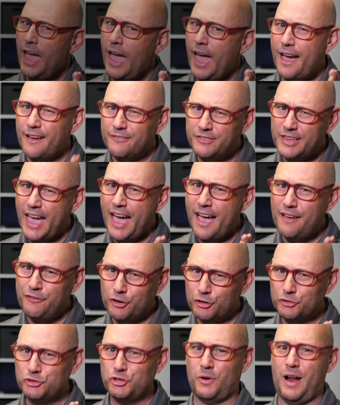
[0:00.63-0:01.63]
Have you
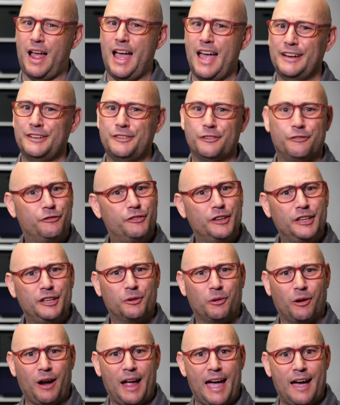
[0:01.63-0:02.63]
ever tried to
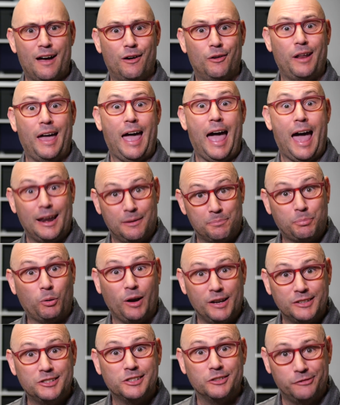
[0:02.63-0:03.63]
figure out how to
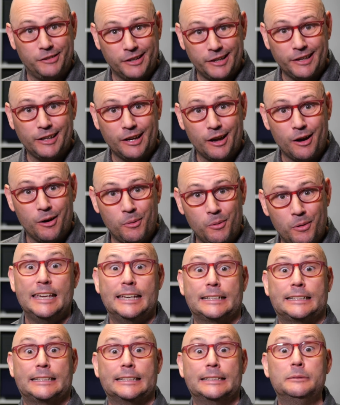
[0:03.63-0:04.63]
price a video?
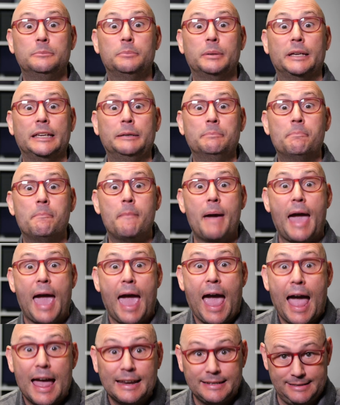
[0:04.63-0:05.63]
It can be
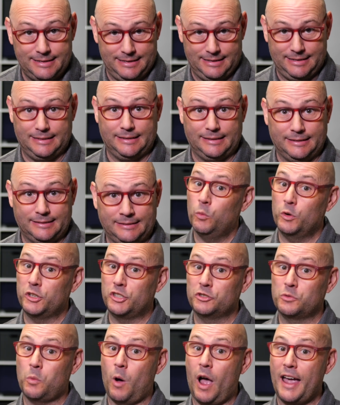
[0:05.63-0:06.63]
maddening, which
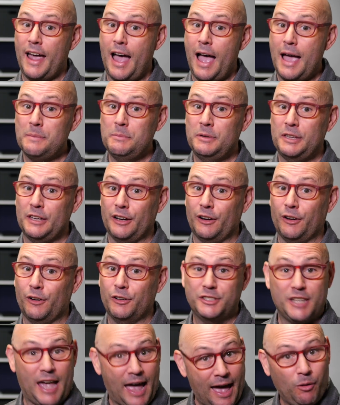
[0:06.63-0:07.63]
is why I'm here
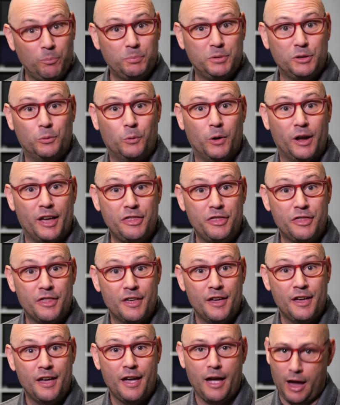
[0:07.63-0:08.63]
to help you with
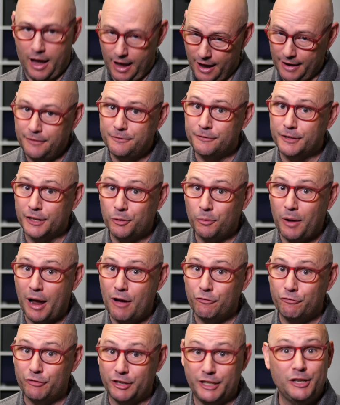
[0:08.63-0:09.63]
how to figure
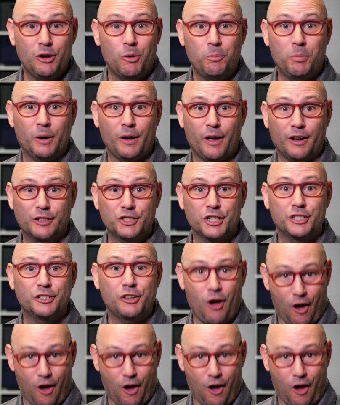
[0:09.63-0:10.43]
out video production